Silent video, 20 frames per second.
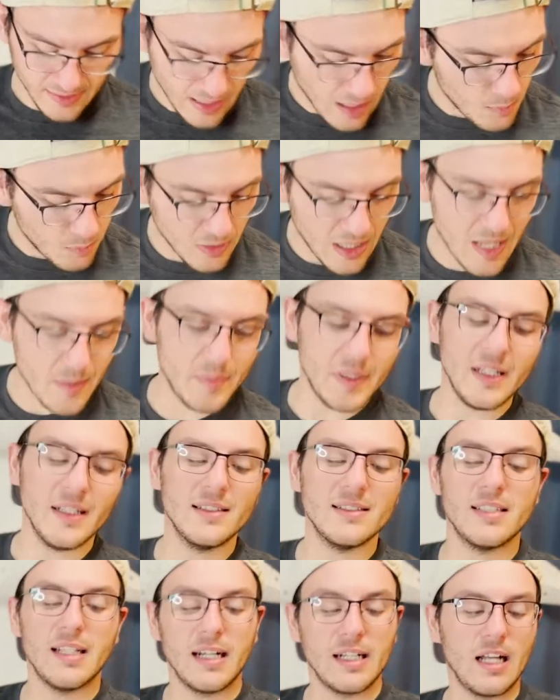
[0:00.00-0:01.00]
I got black
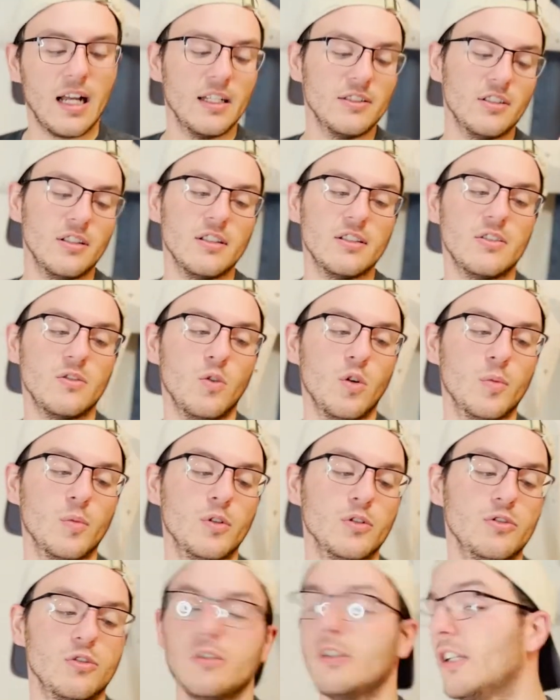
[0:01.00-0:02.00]
beans and I got just
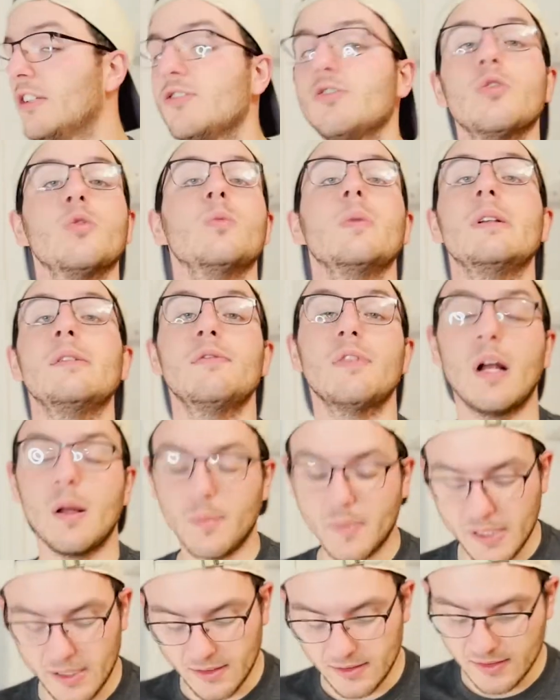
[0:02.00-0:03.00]
normal traditional
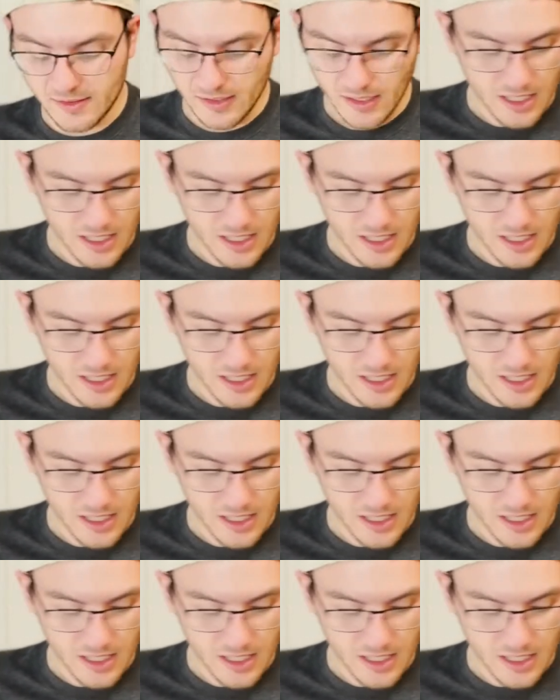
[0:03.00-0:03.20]
refried beans.